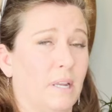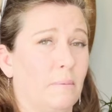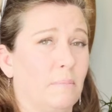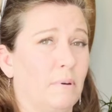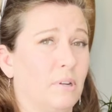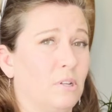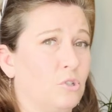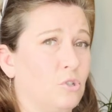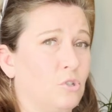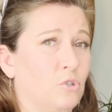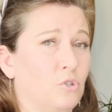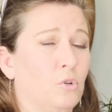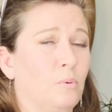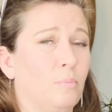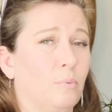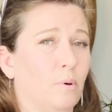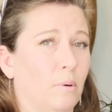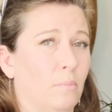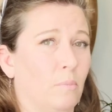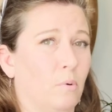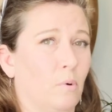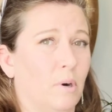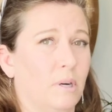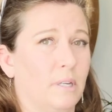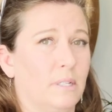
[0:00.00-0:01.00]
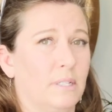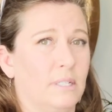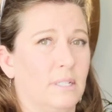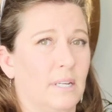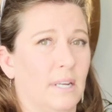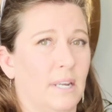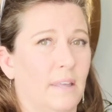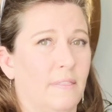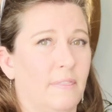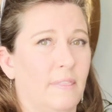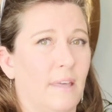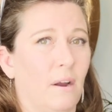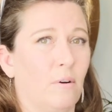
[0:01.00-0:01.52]
but it's super important to
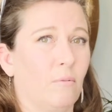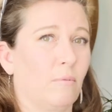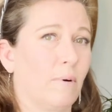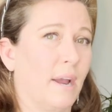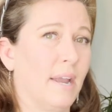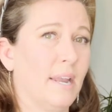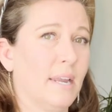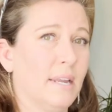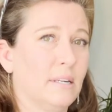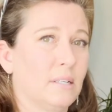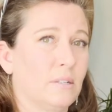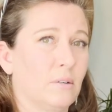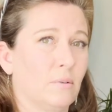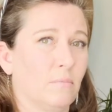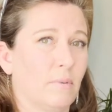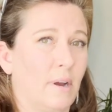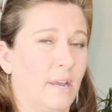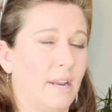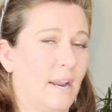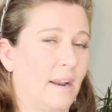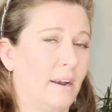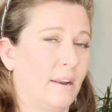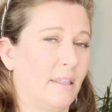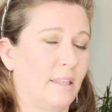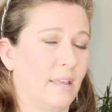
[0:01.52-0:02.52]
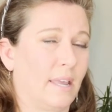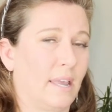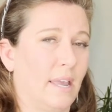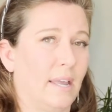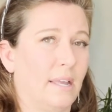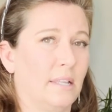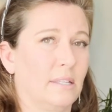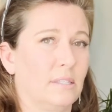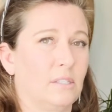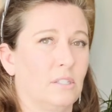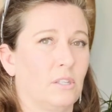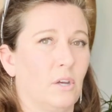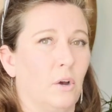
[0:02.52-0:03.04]
get that right out of the
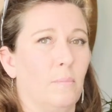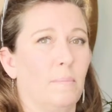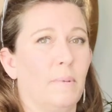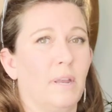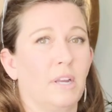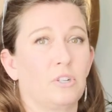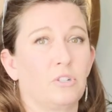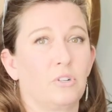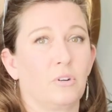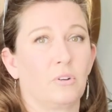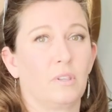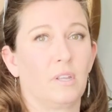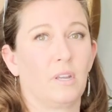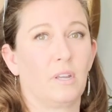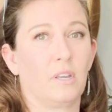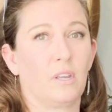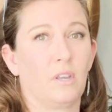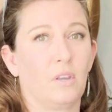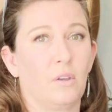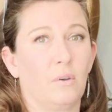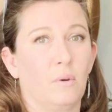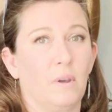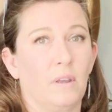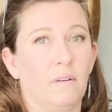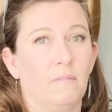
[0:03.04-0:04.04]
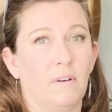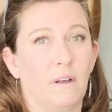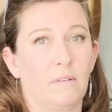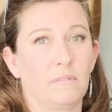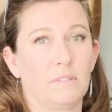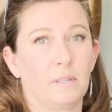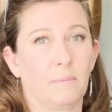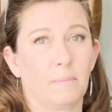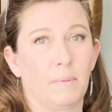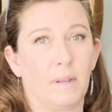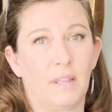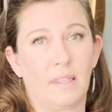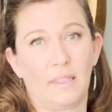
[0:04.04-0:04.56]
gate. So make sure that you involve
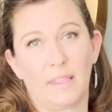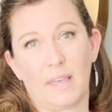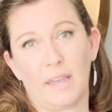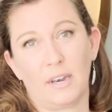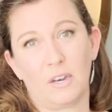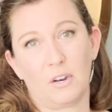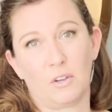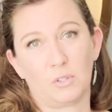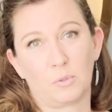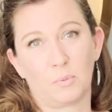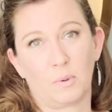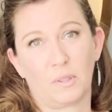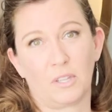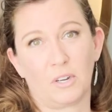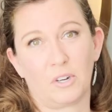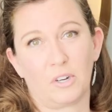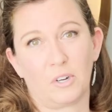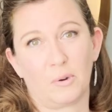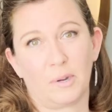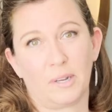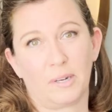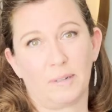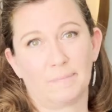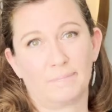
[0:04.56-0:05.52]
somebody that knows what they're doing.